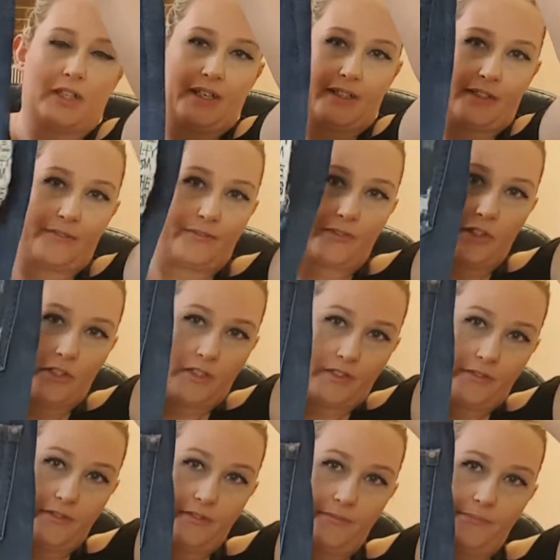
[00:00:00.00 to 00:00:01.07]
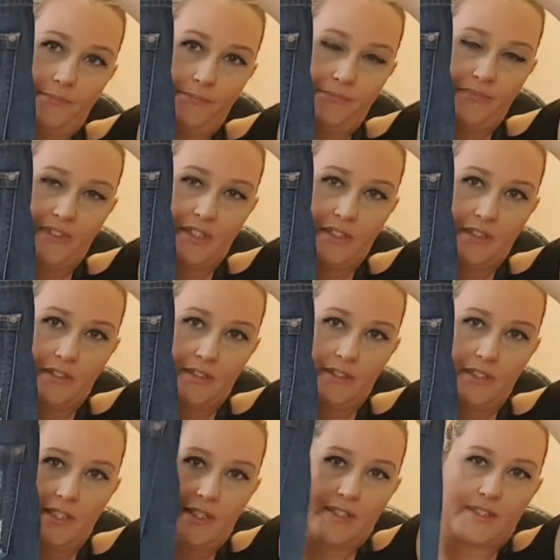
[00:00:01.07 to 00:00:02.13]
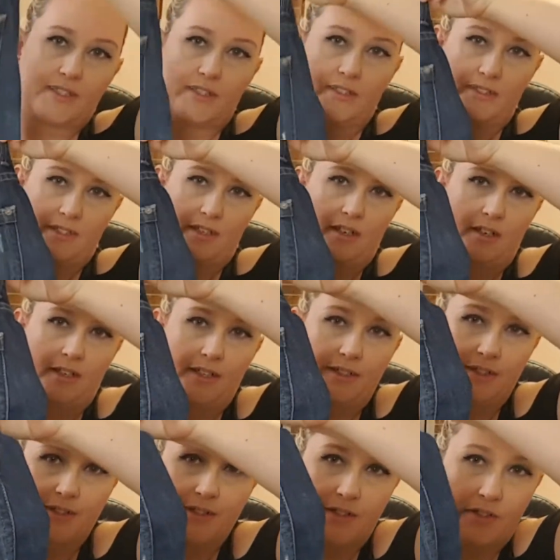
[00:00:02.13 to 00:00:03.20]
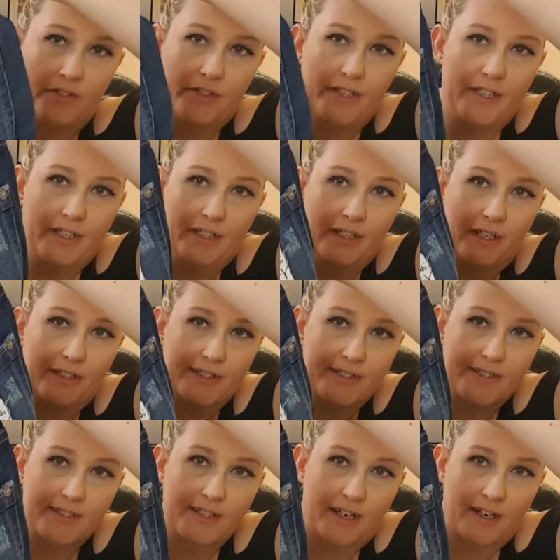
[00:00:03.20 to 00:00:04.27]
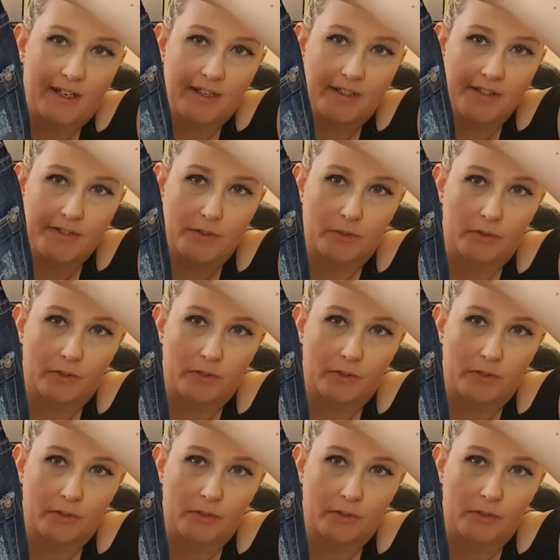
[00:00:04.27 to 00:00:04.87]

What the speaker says: Like, I've got these designs on there, like stars or